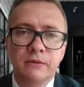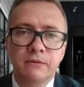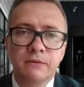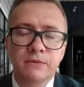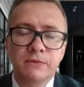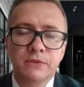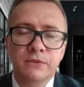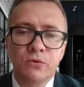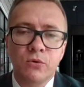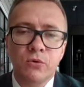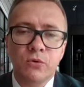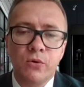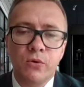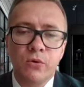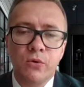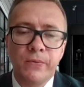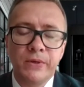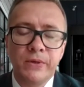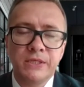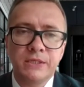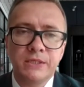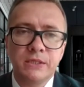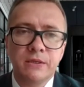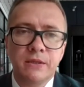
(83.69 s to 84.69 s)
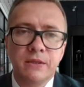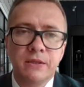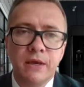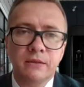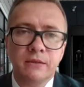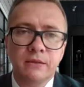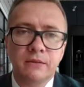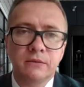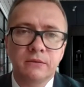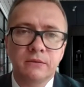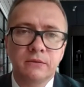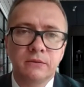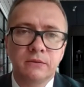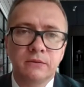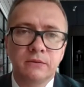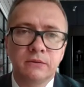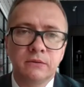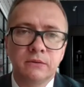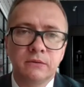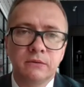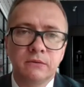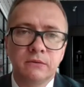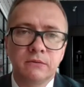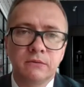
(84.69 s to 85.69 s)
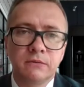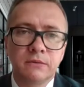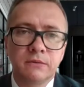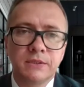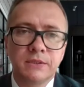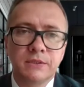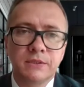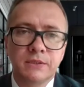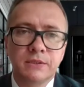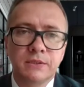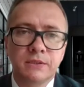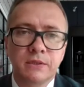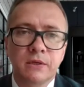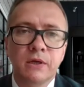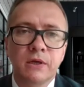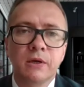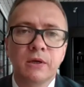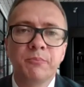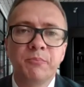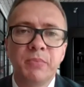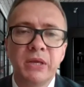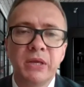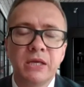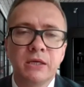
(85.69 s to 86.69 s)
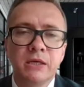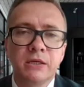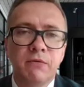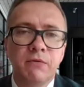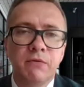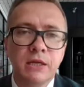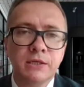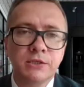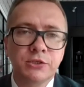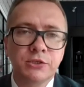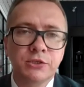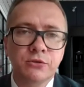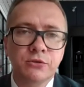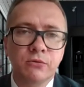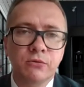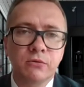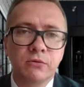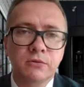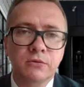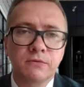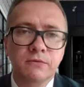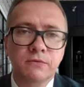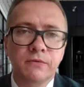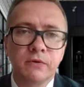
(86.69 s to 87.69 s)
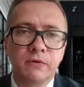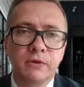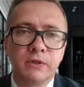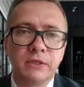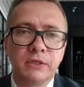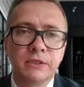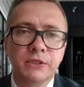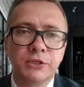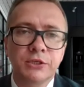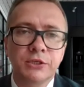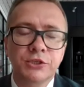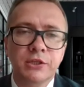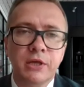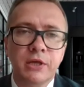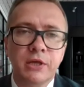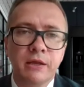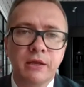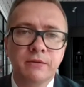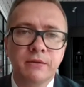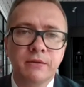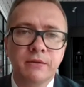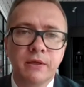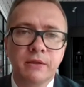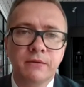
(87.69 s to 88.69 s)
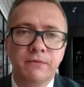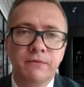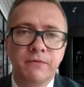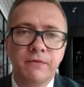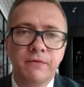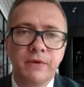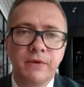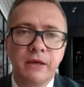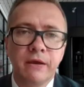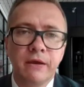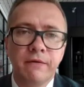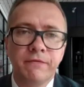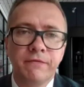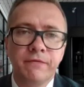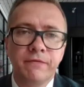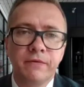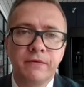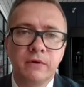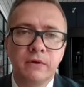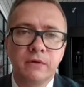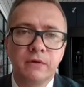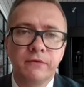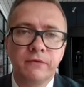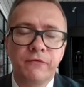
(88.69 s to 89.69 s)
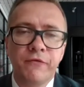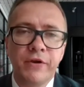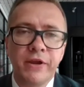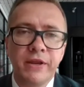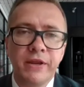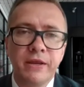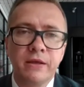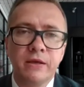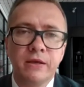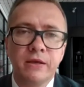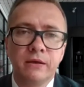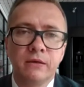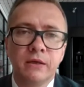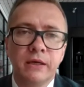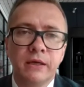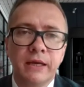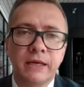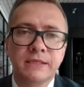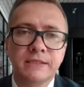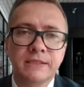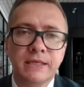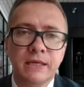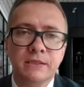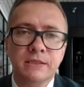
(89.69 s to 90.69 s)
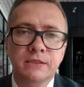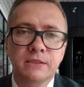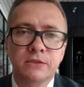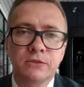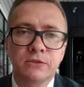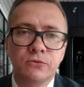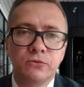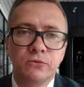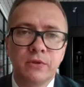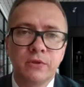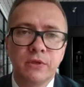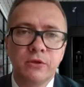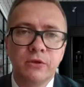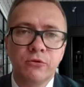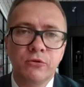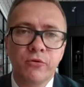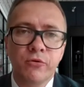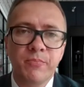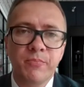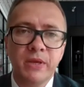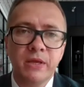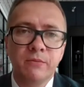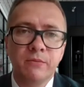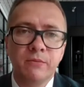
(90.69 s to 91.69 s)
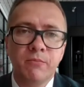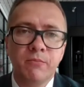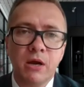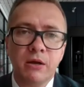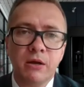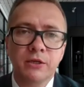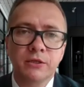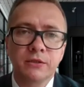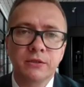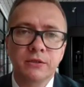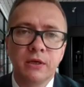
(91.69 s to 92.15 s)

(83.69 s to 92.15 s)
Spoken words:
So we see that this big advantage also for Liechtenstein, that we have free access to the European market